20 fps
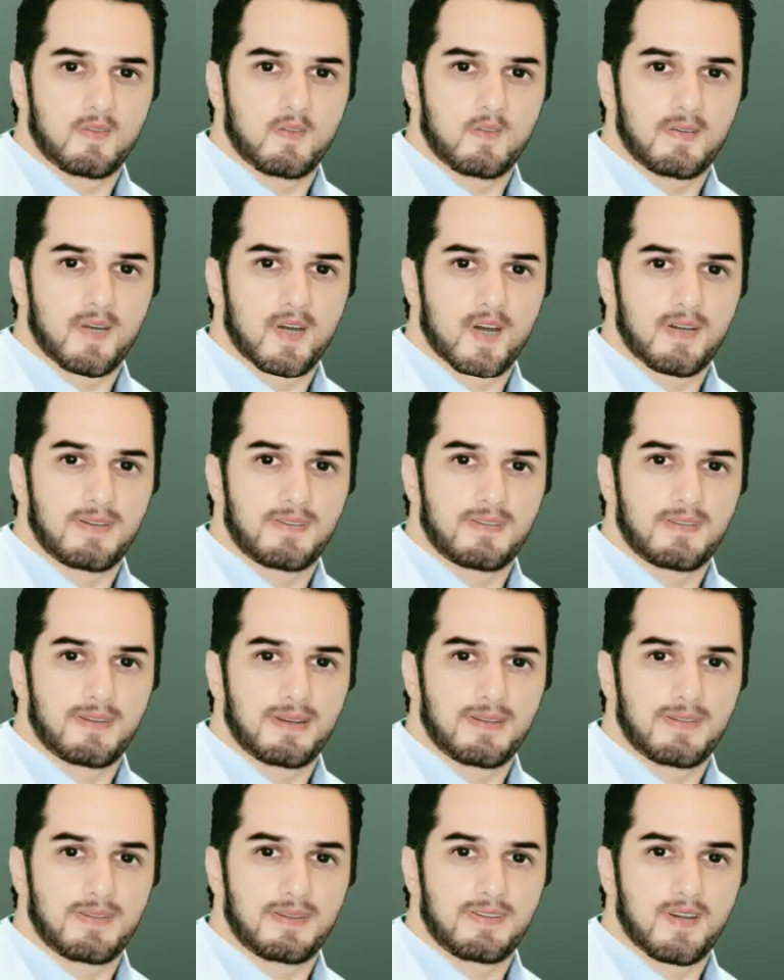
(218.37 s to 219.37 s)
a tough
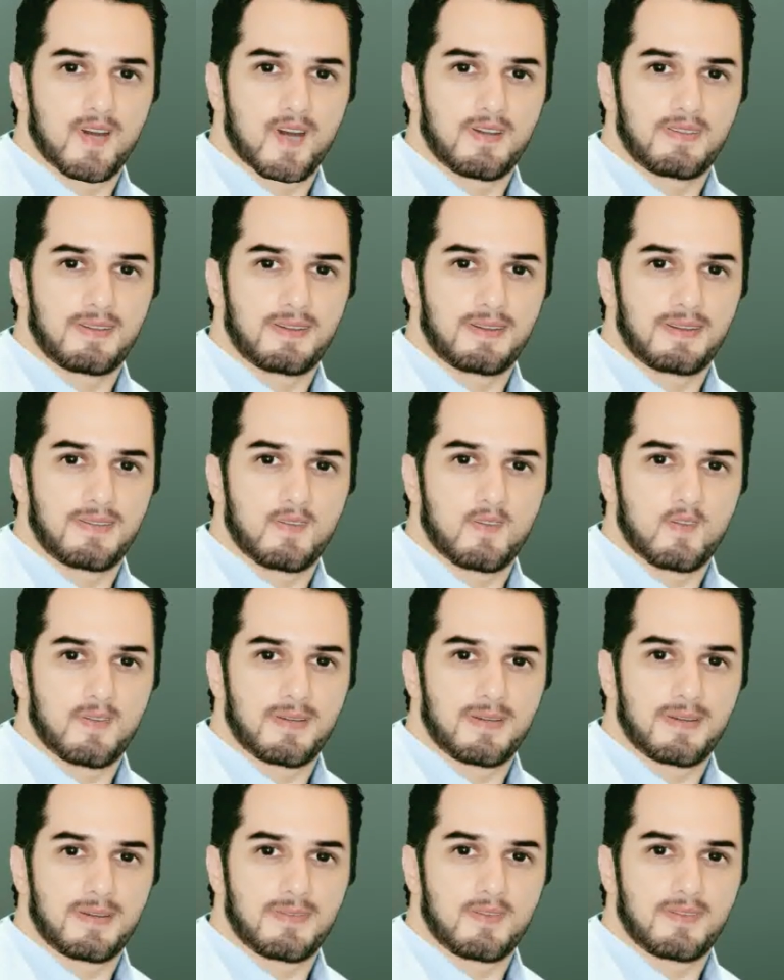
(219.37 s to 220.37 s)
external layer
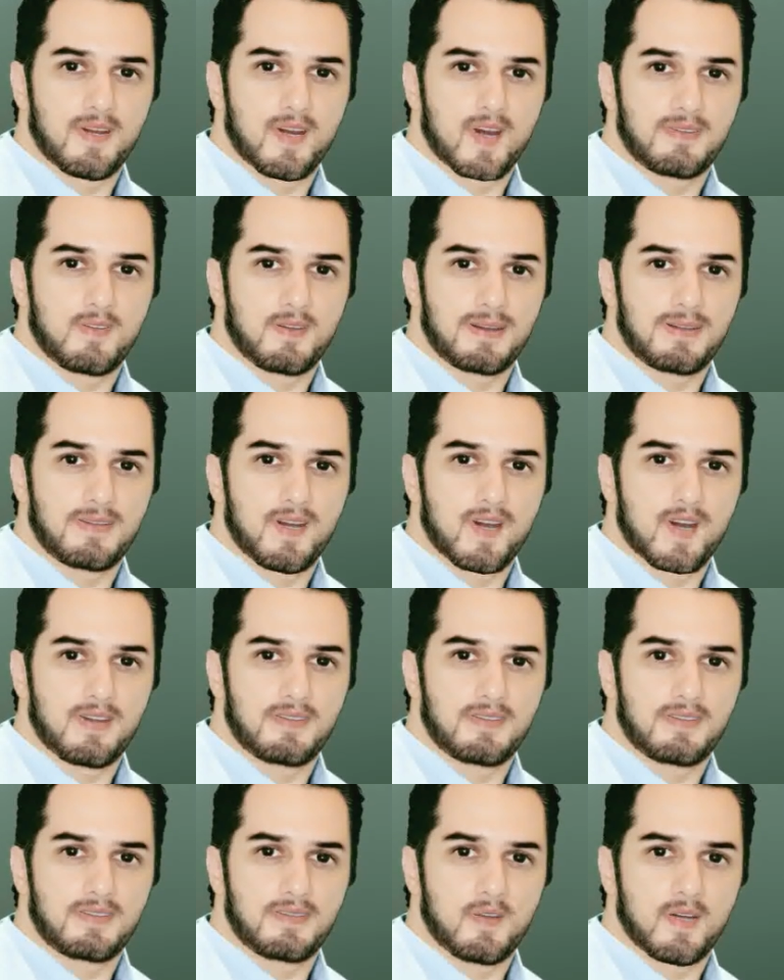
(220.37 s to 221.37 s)
which is the toughest
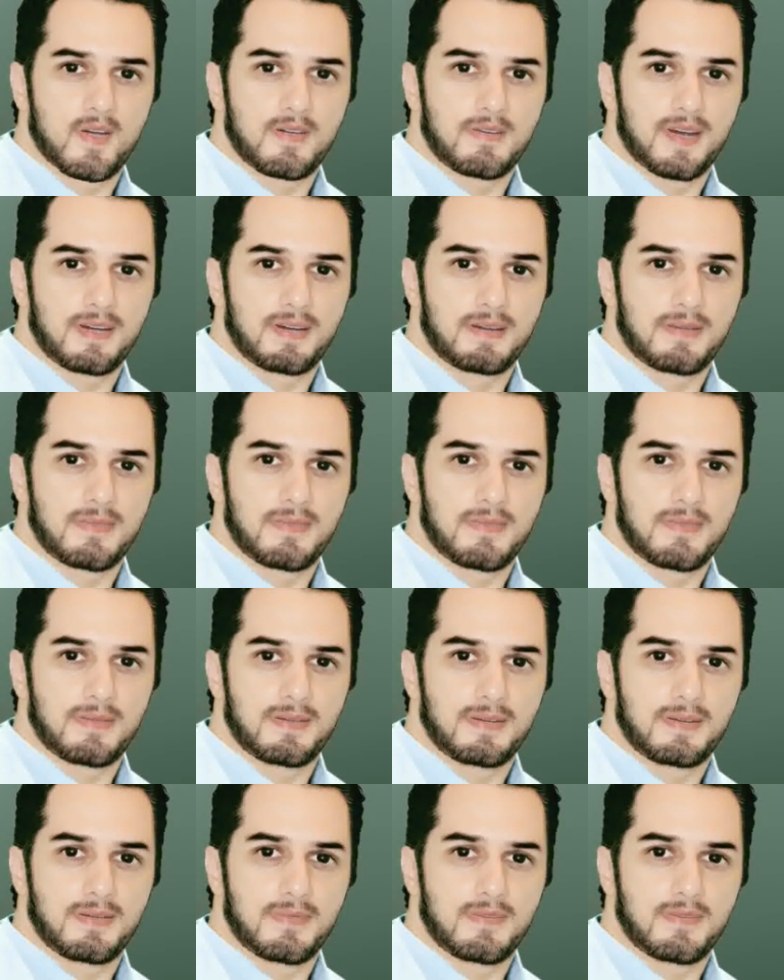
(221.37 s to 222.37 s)
element in the body of a
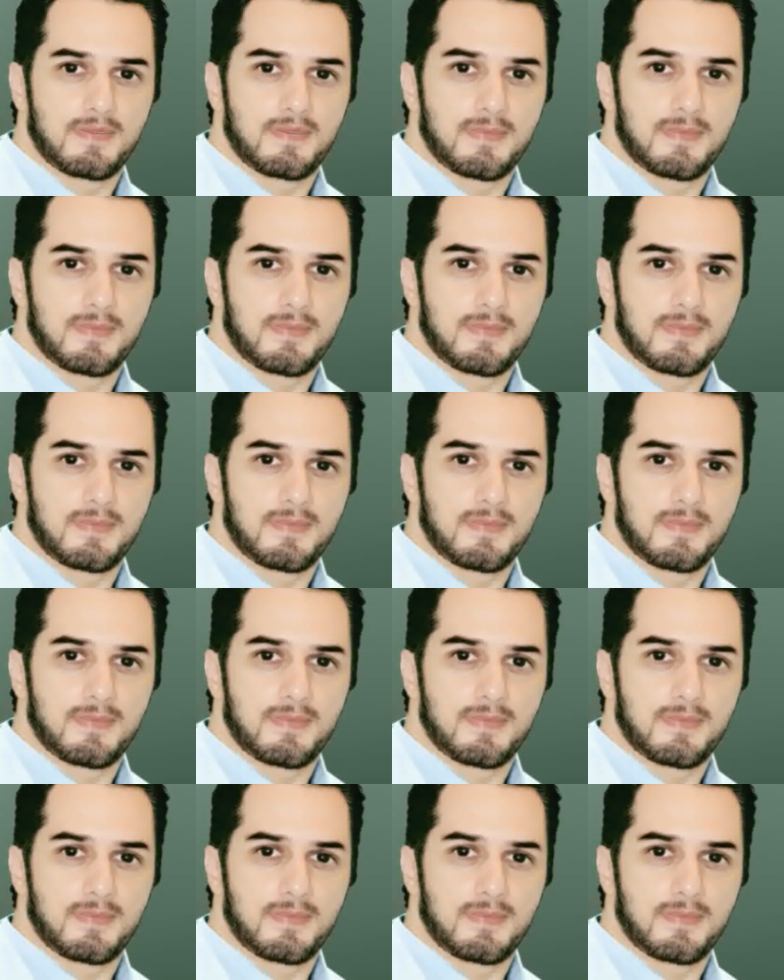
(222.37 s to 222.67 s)
human.